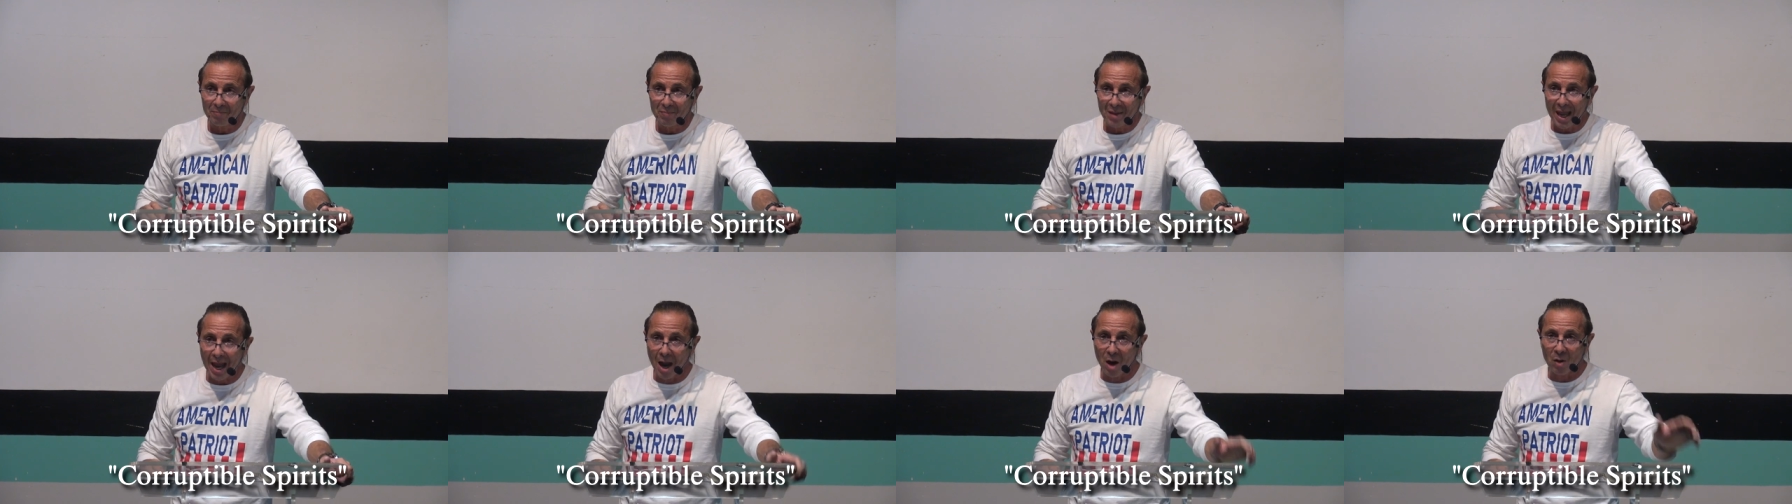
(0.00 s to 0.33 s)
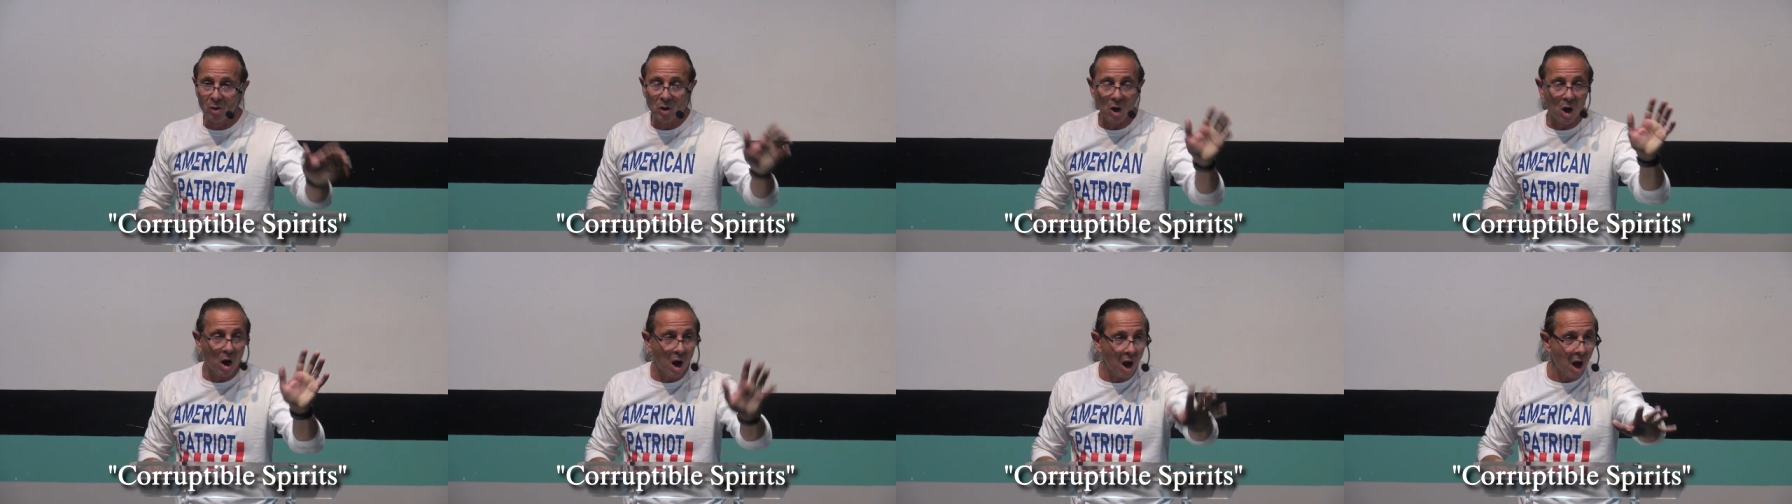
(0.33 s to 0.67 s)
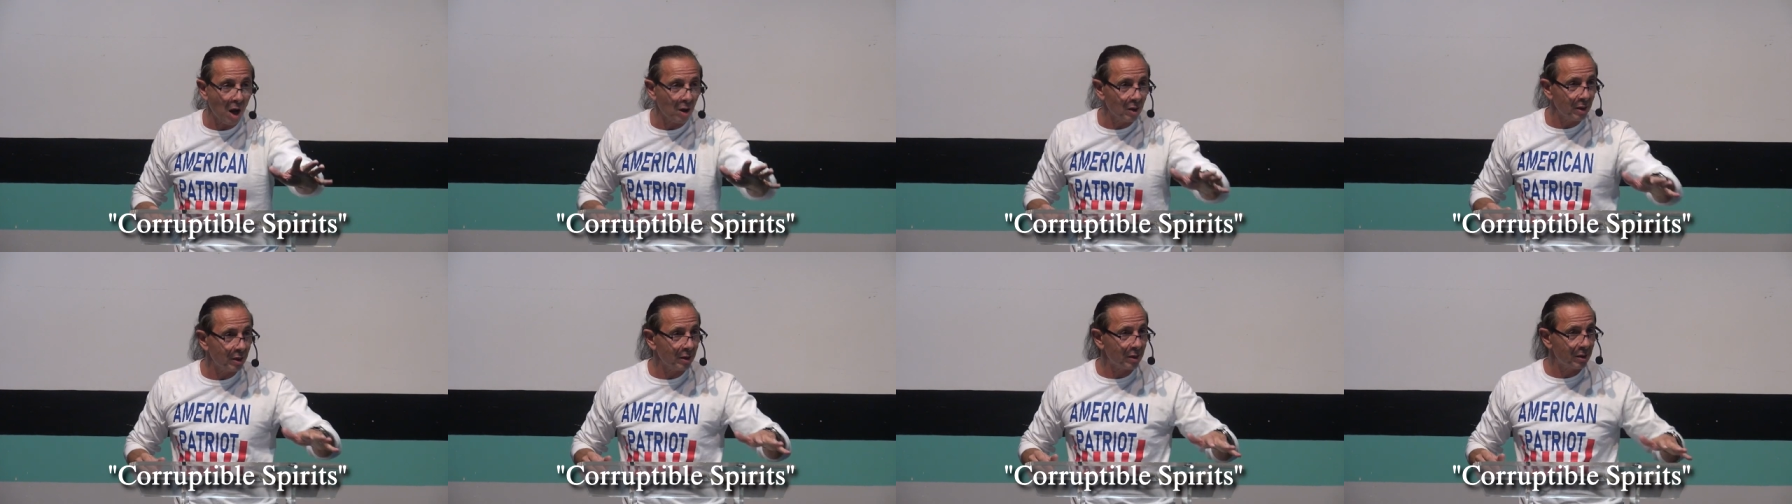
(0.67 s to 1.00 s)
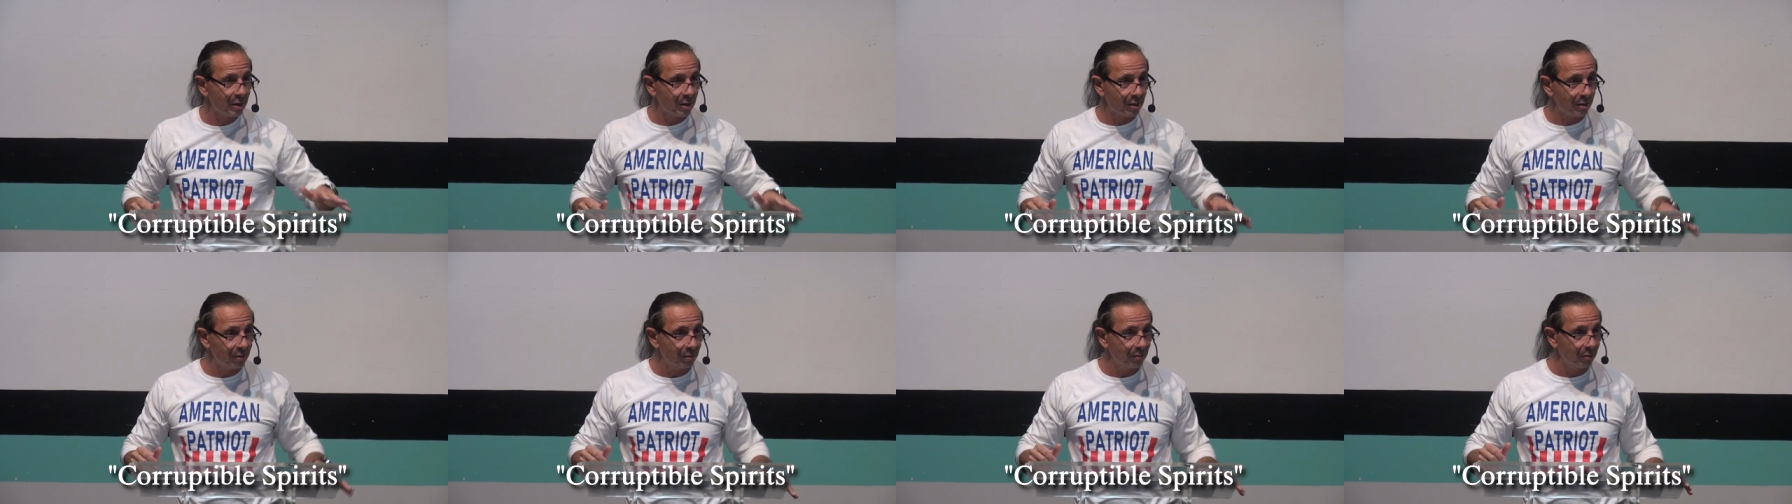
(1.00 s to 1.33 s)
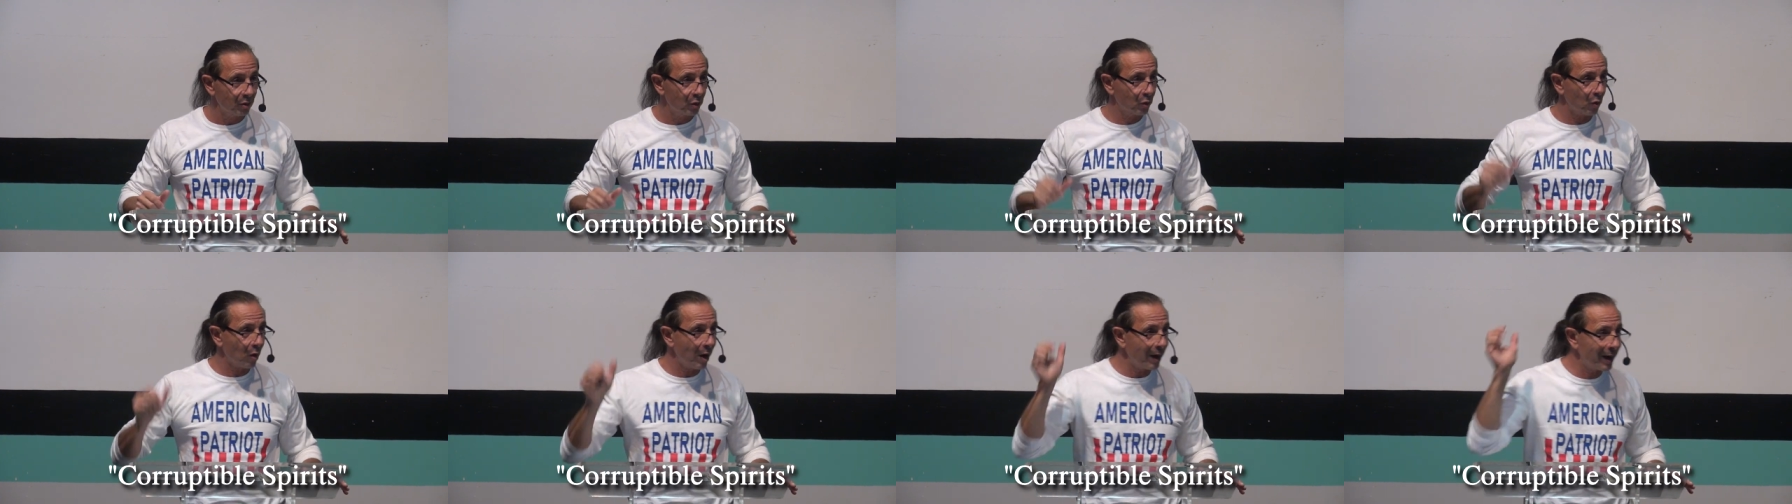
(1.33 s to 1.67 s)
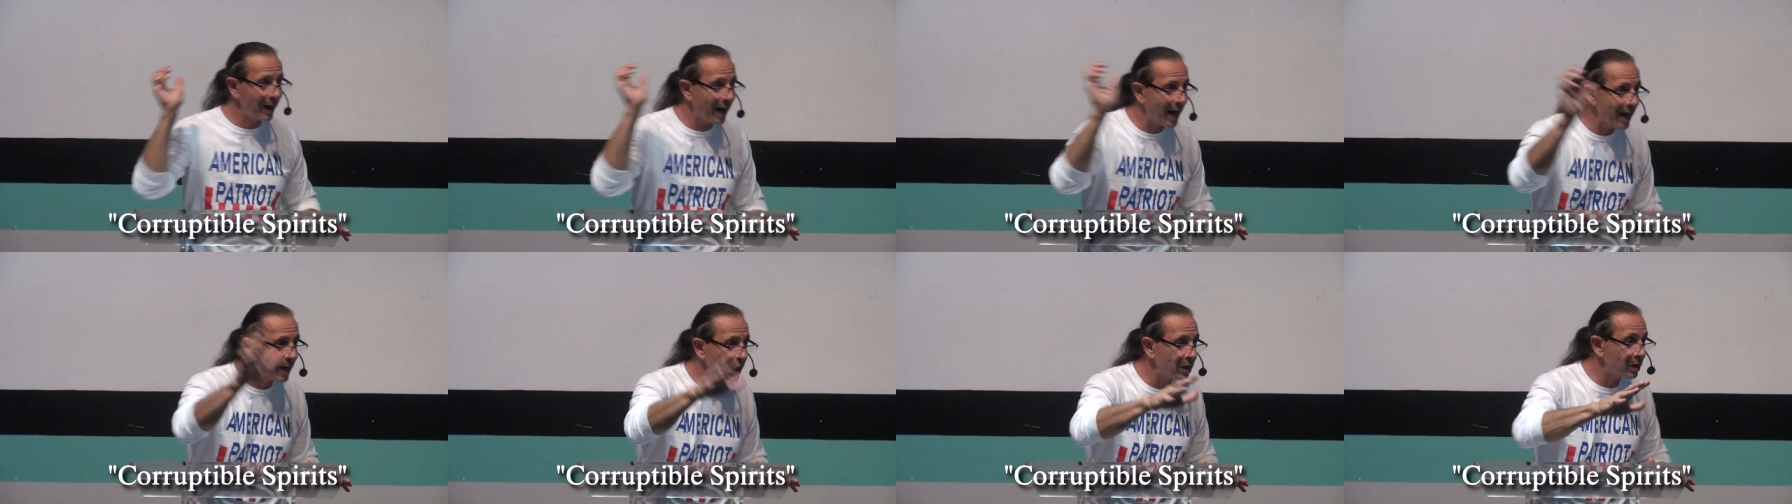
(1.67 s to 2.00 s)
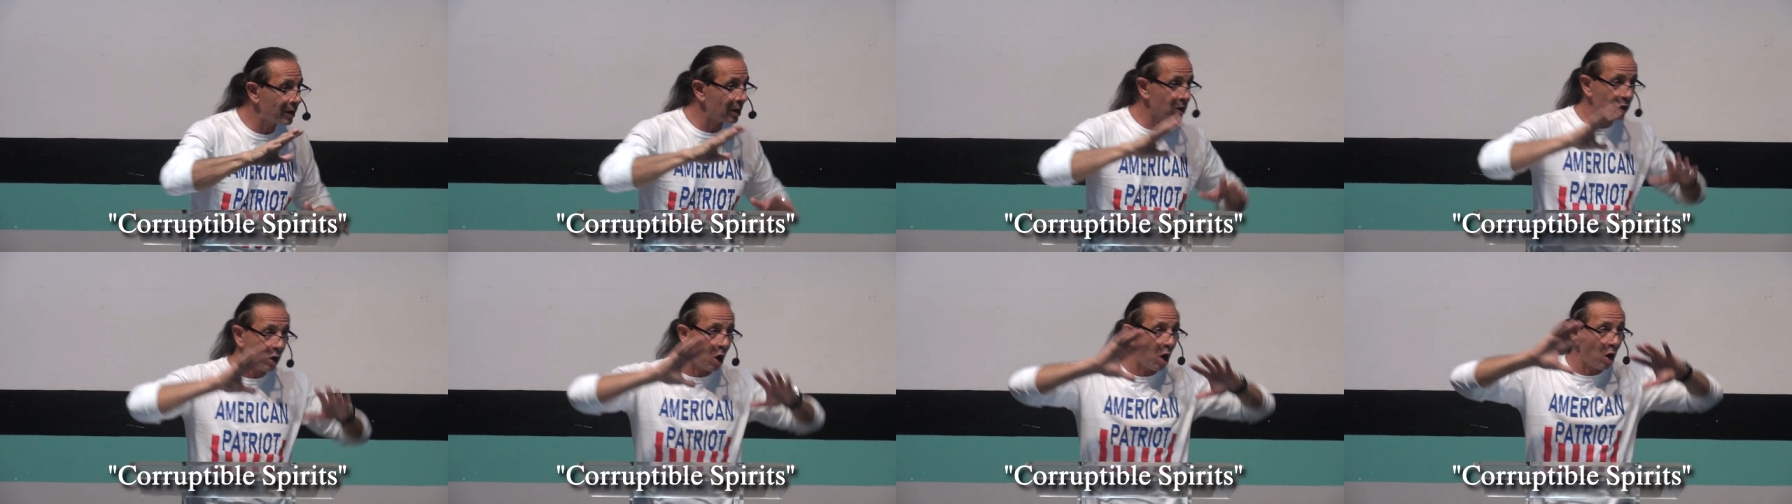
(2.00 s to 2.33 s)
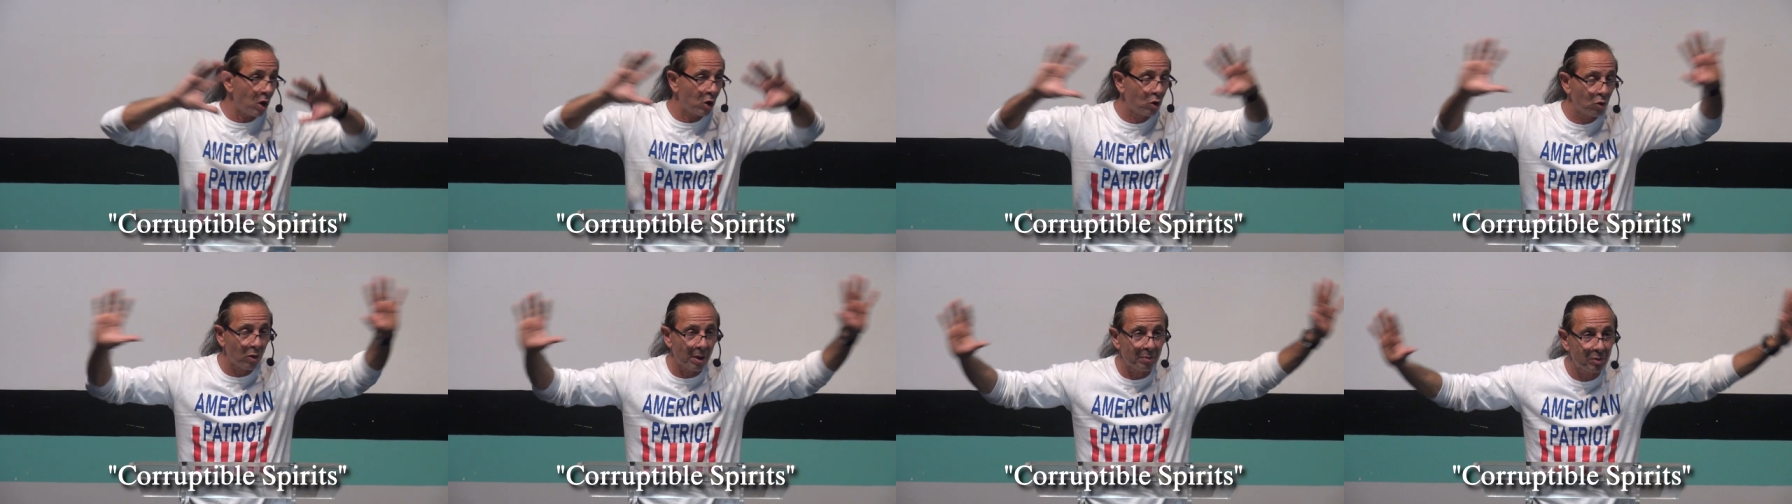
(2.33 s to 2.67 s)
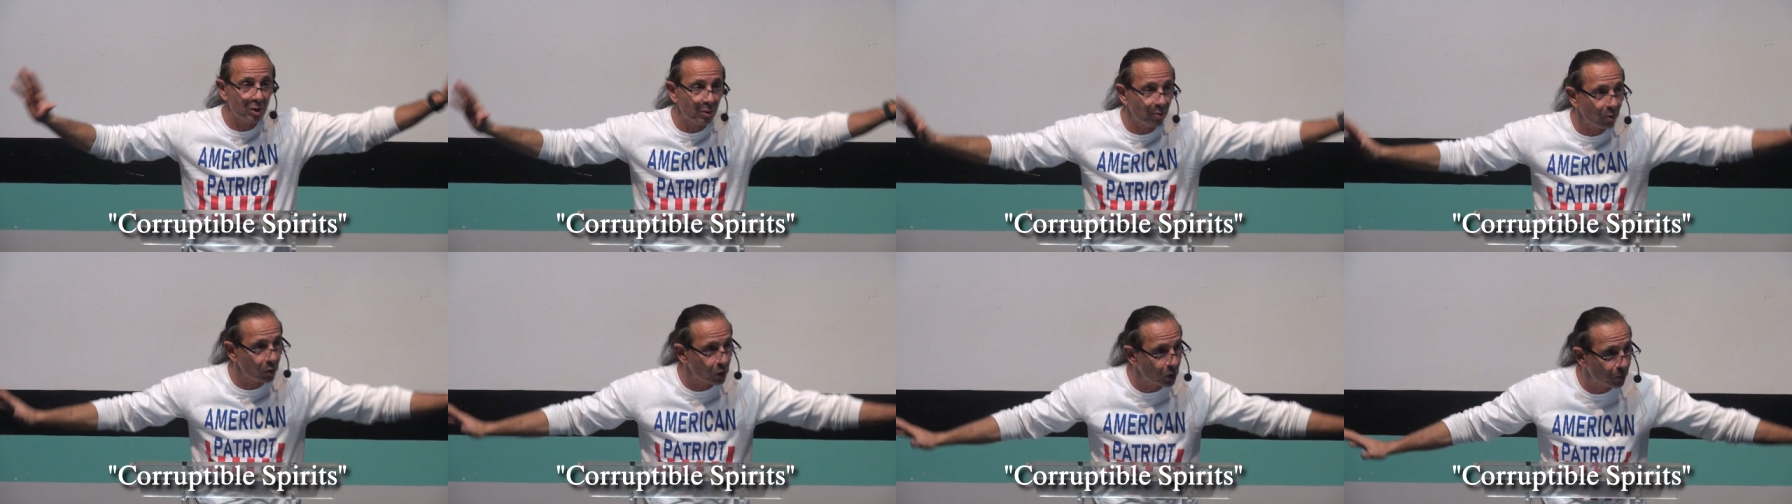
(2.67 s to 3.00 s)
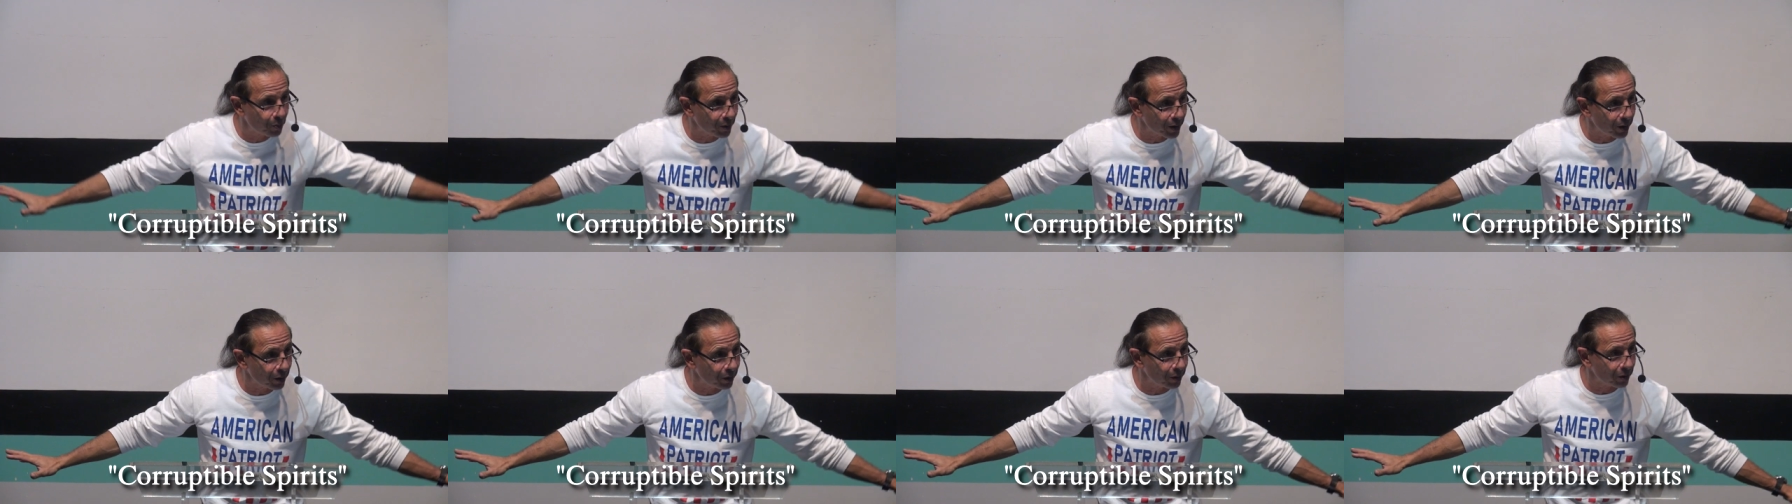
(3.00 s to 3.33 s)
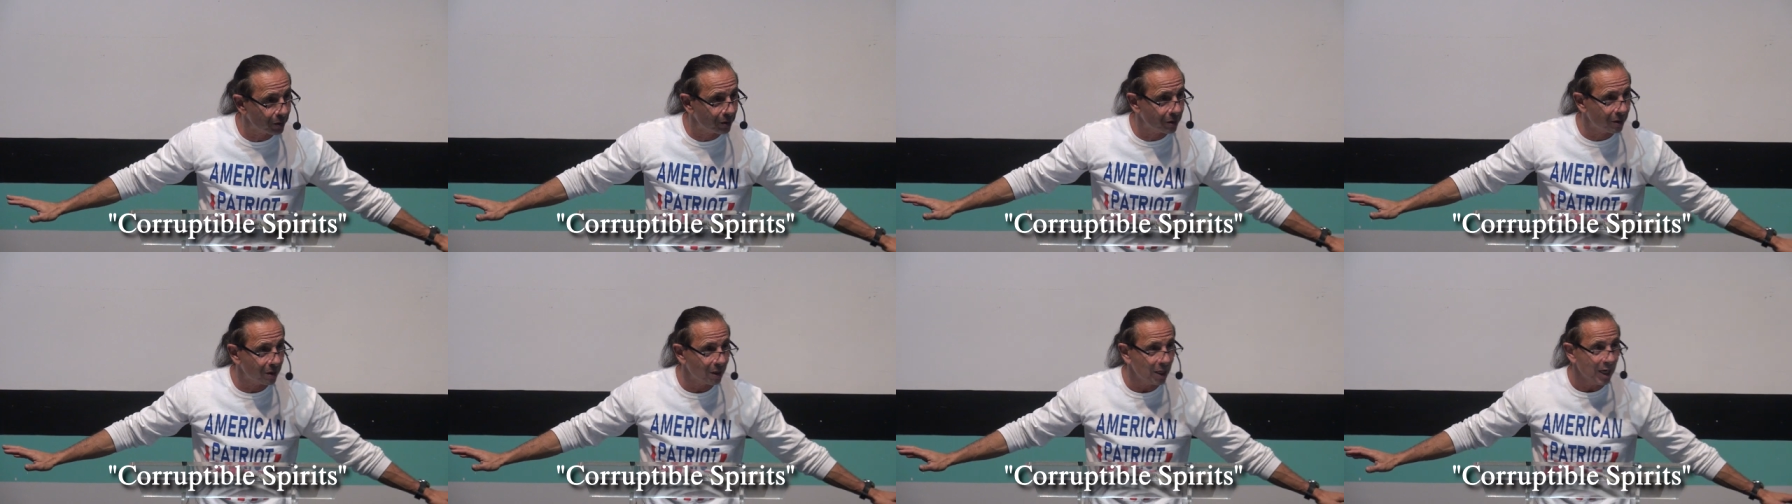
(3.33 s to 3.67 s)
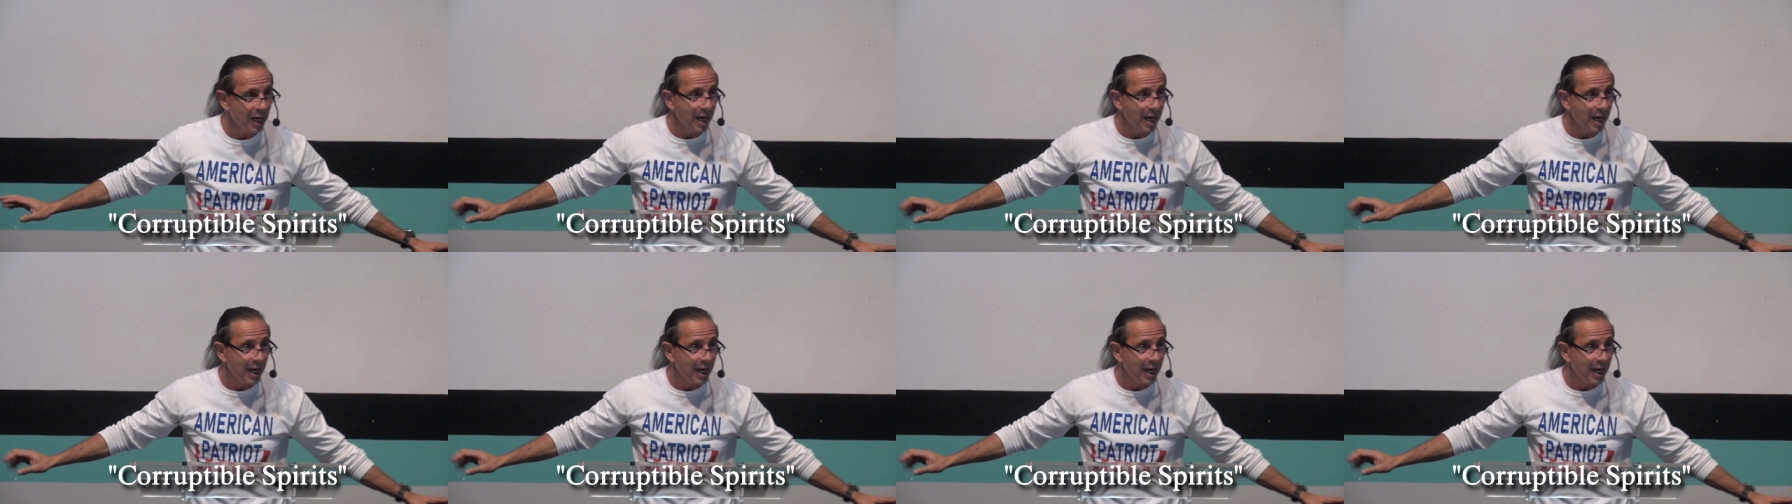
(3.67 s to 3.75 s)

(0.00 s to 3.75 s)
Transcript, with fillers: Alcoholics, drug addicts, that's all corruptible spirits.